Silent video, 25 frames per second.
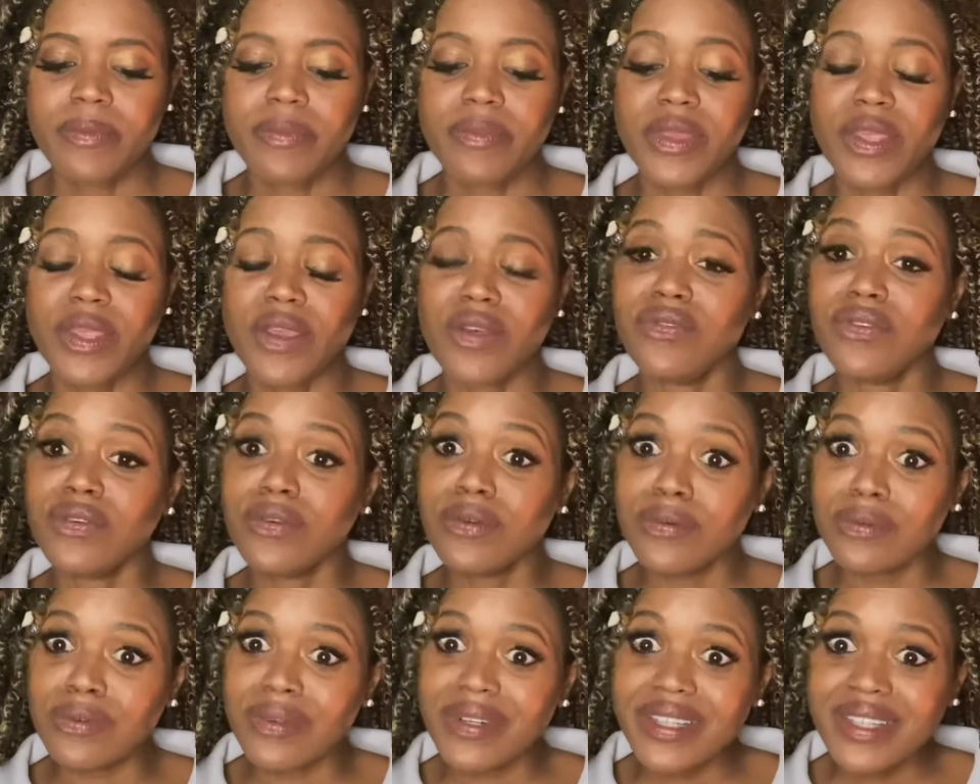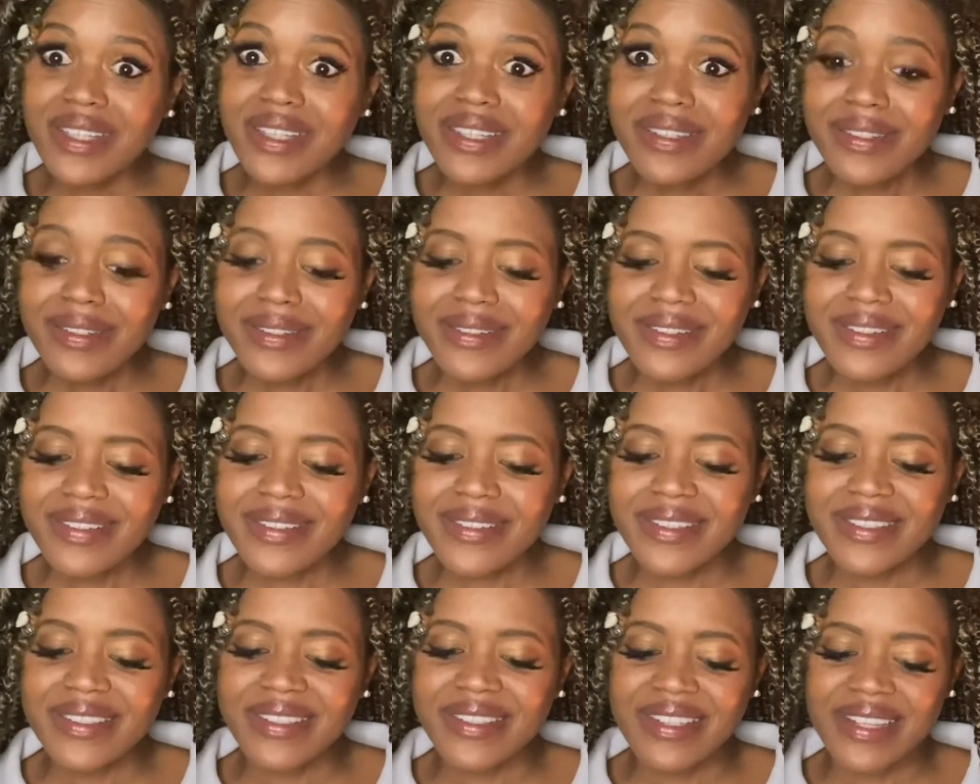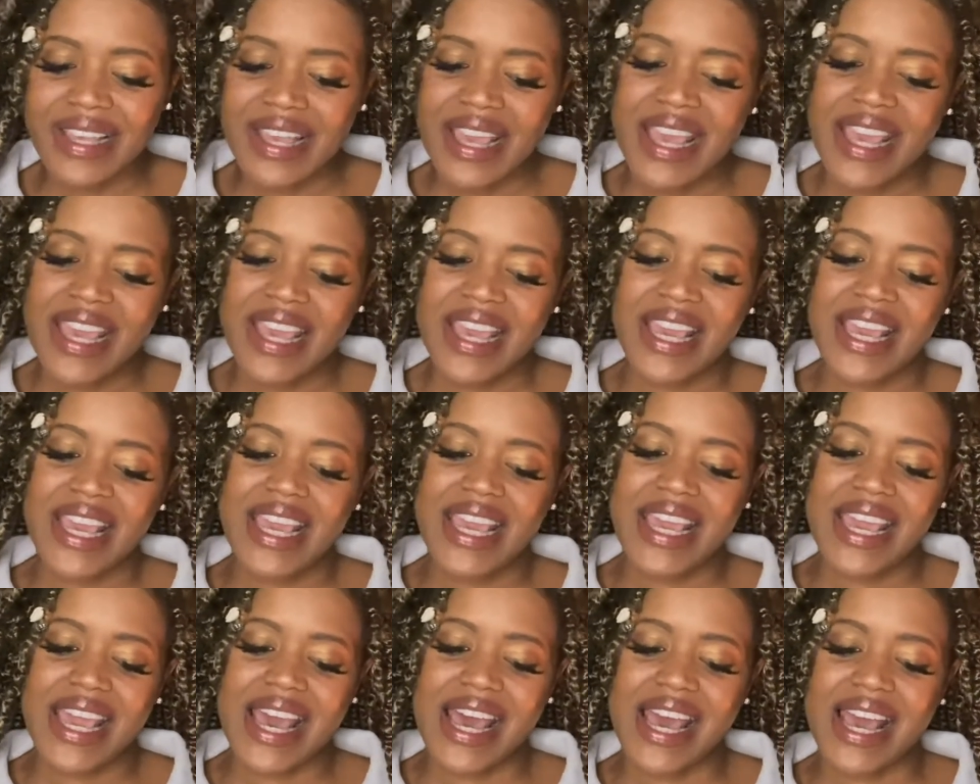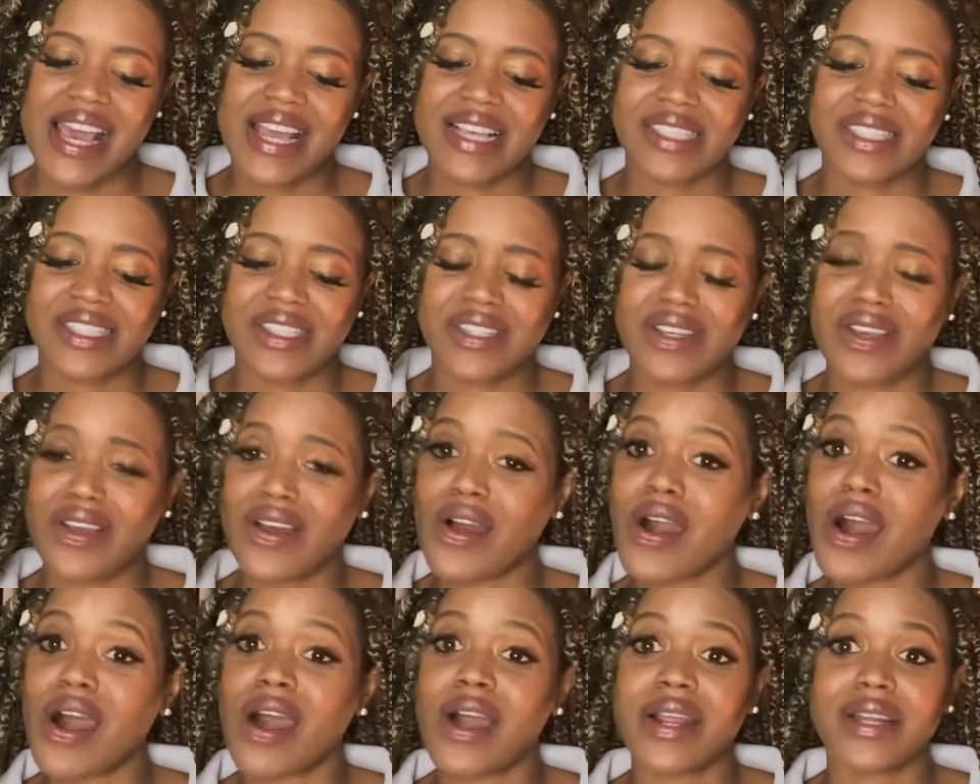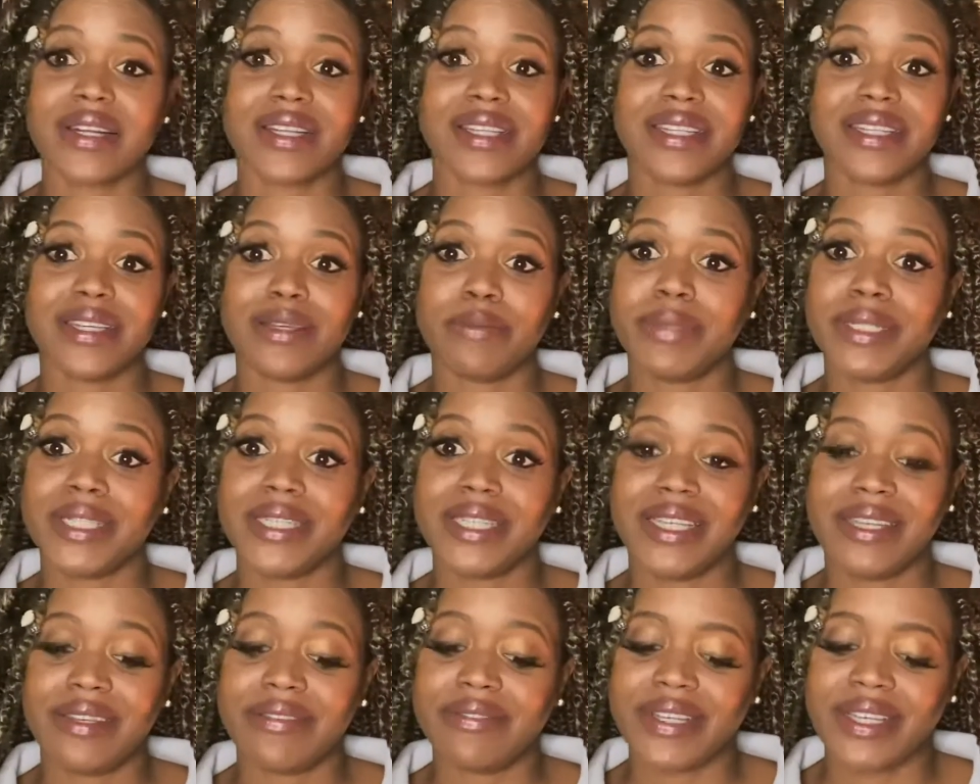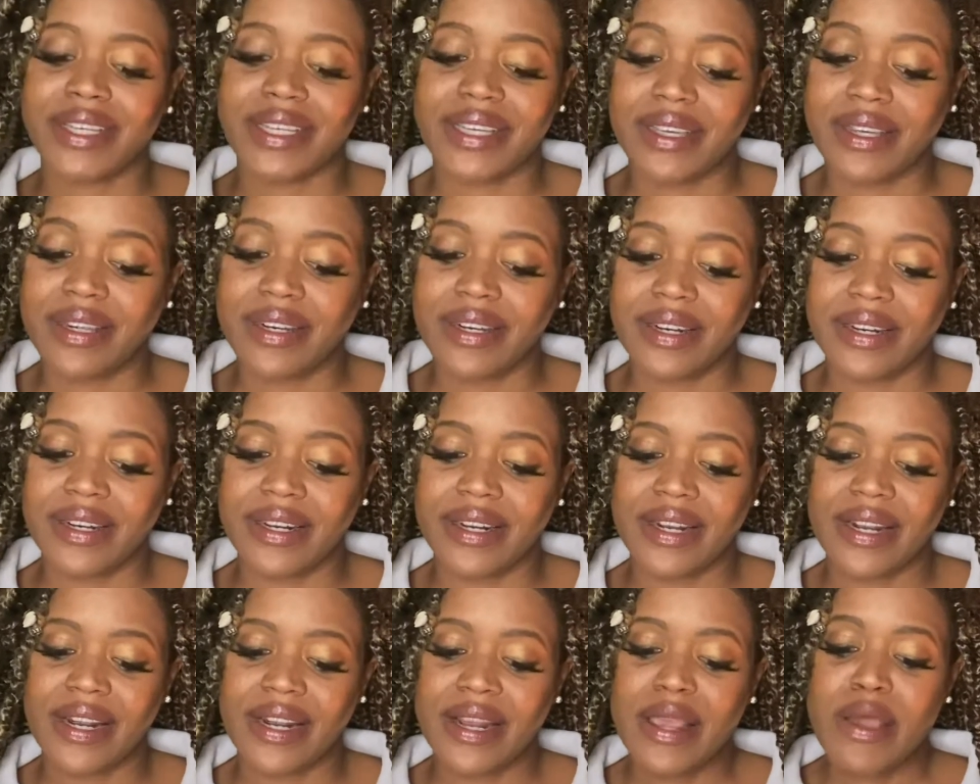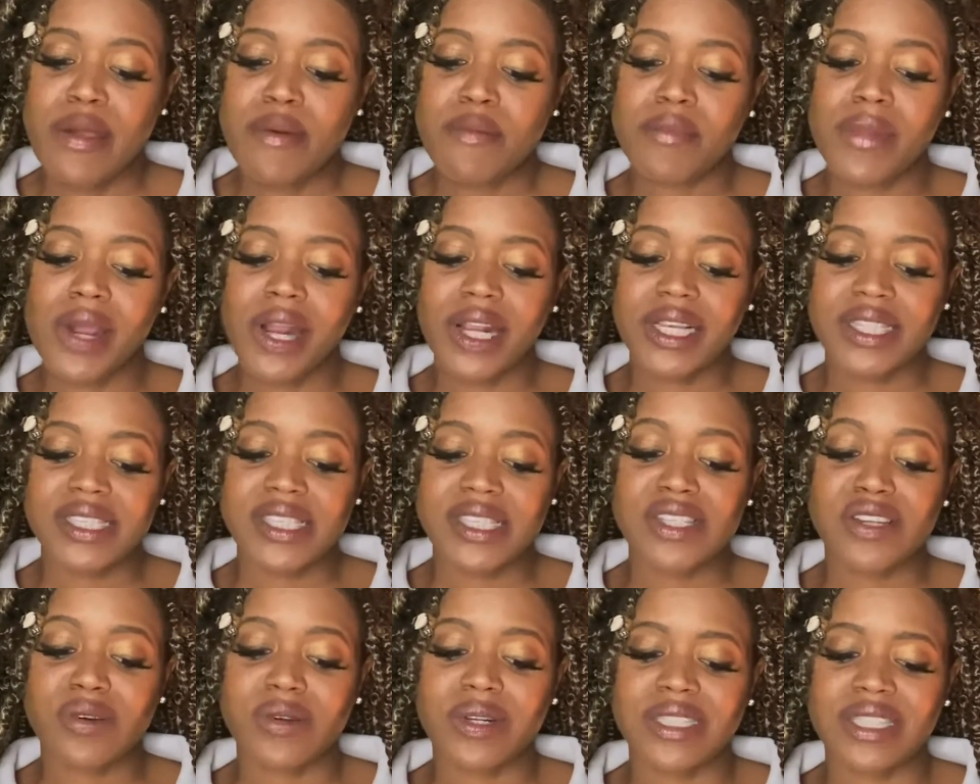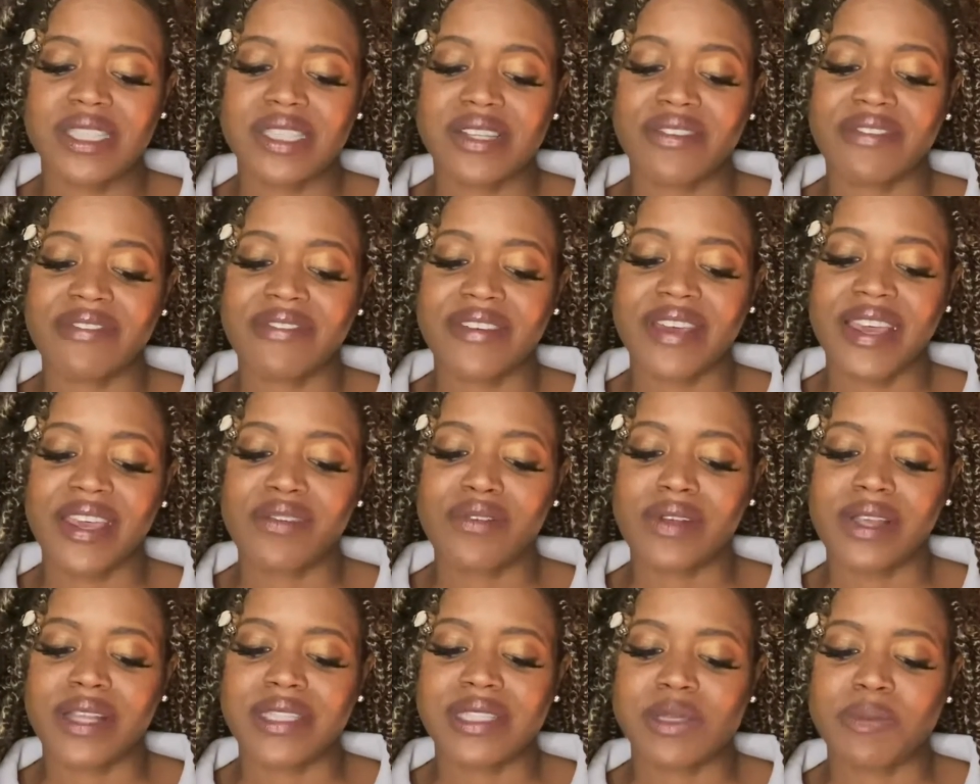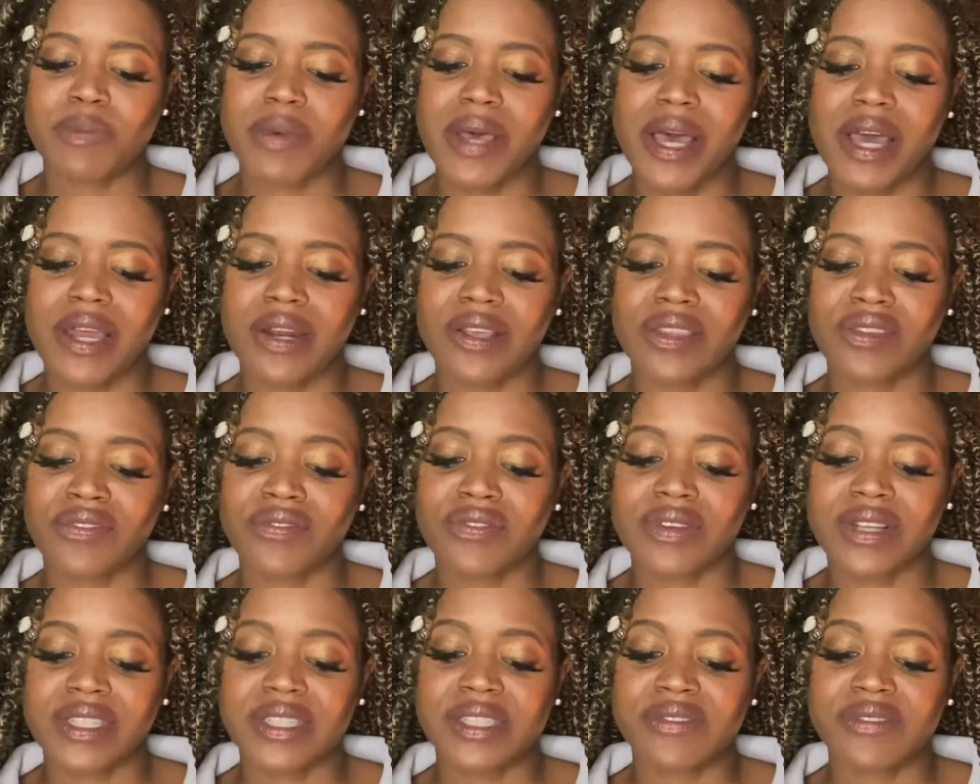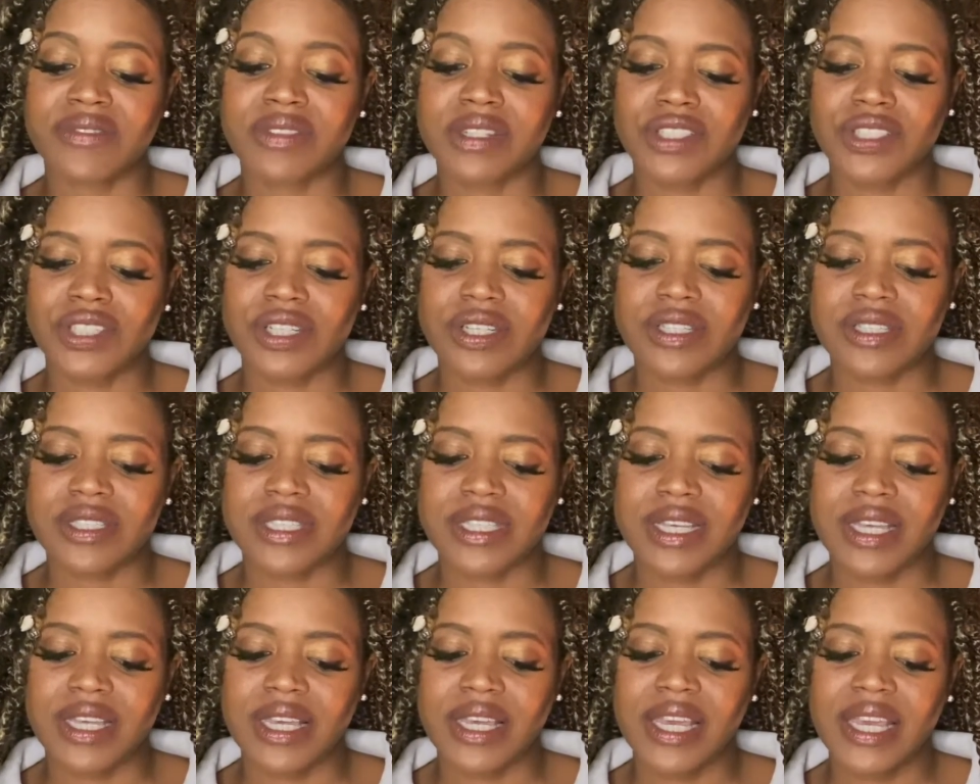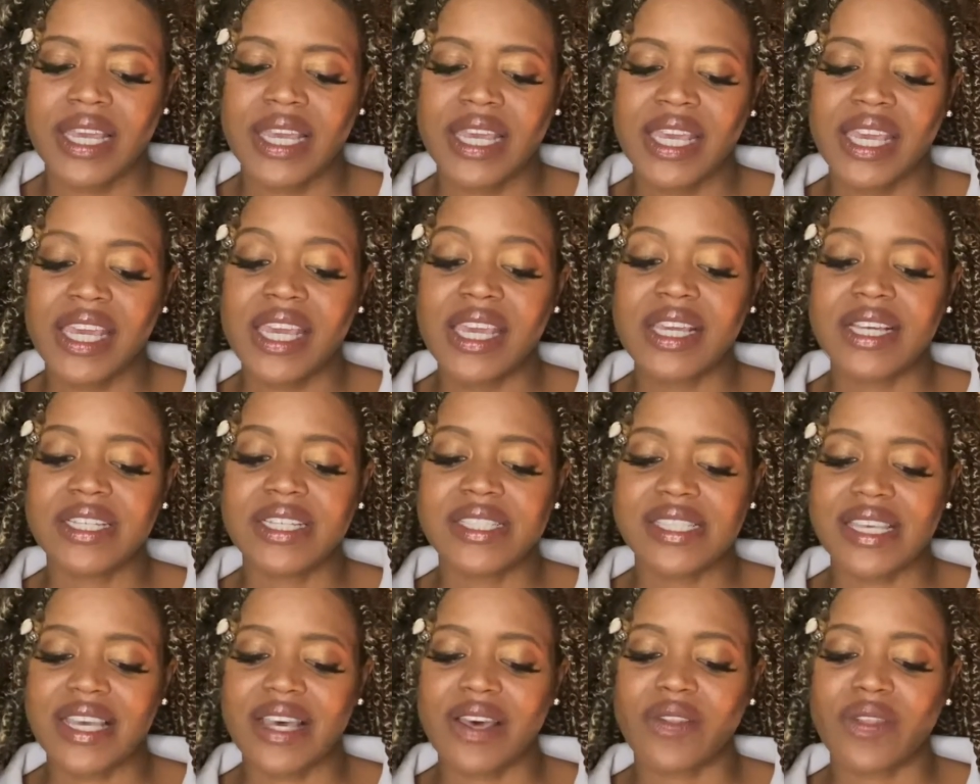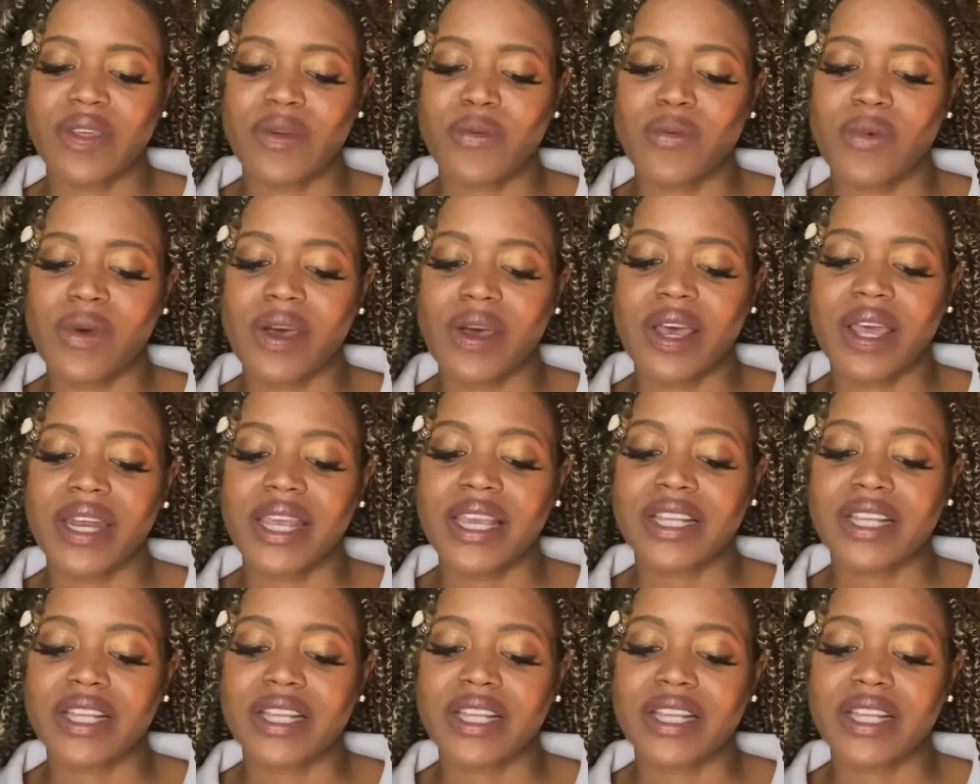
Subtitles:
"For real?" he asked, hardly believing it. Marcus noticed a faint red spot on the front of the jersey. He could tell that Juan had